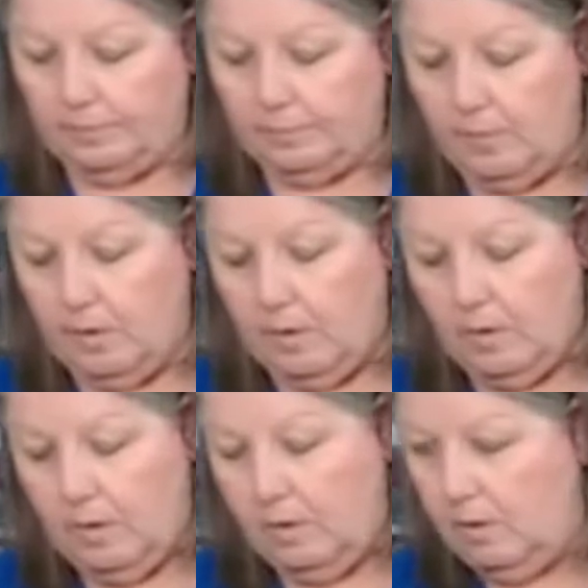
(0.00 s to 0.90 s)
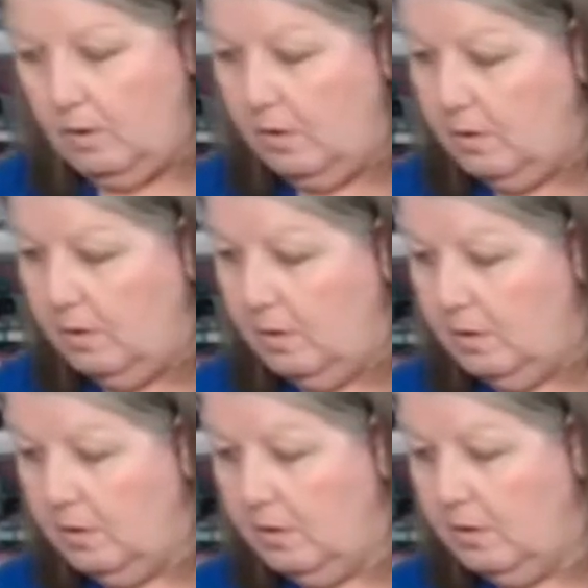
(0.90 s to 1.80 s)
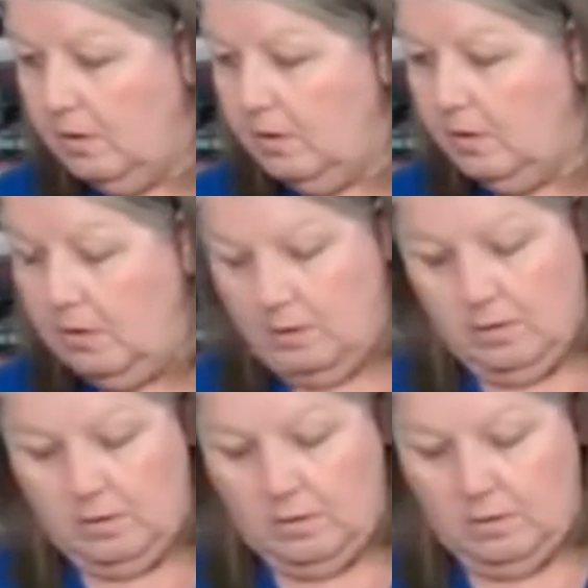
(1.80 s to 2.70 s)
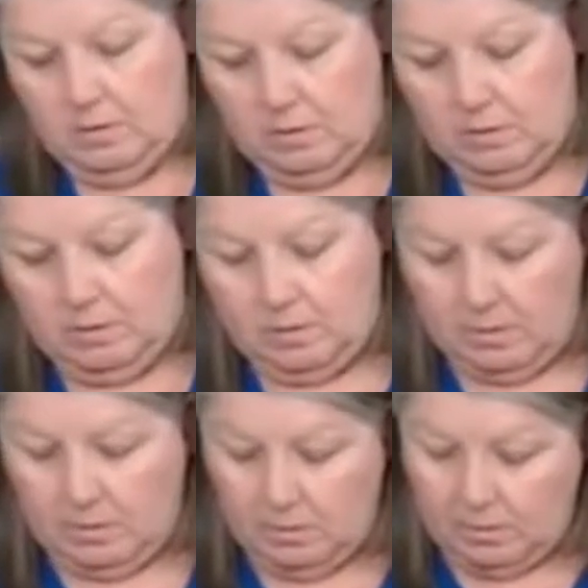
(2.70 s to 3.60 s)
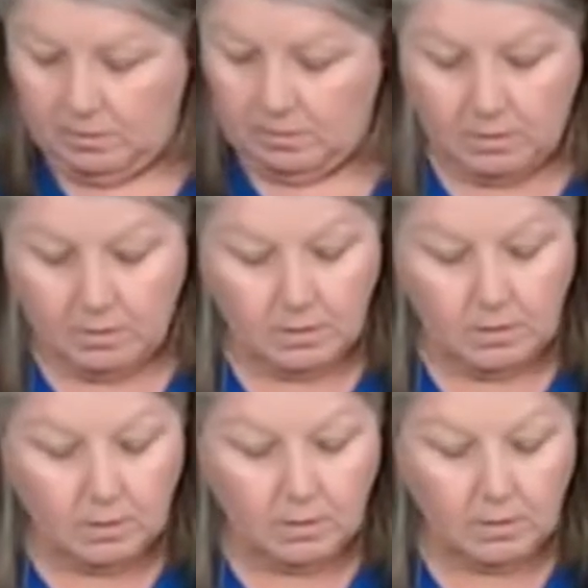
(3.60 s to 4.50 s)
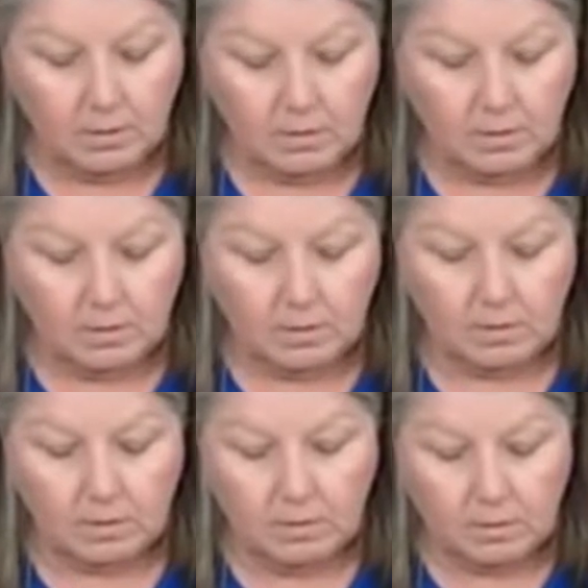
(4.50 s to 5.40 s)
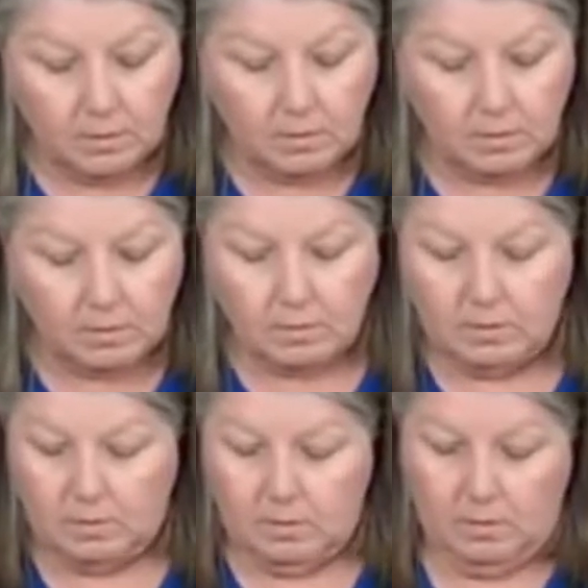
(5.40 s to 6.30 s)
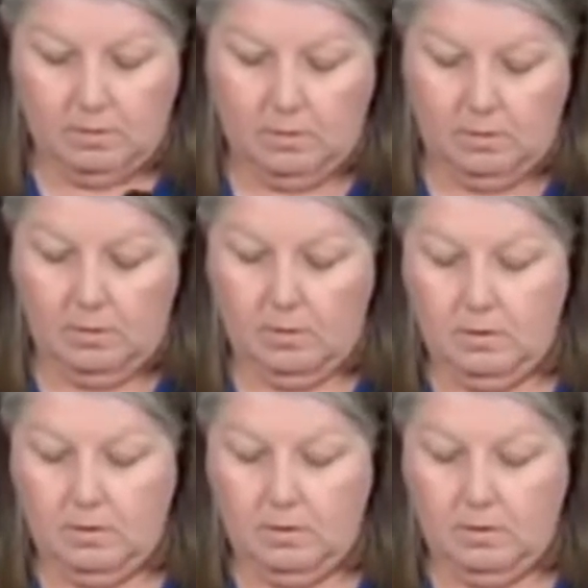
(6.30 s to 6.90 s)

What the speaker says: (no one is talking)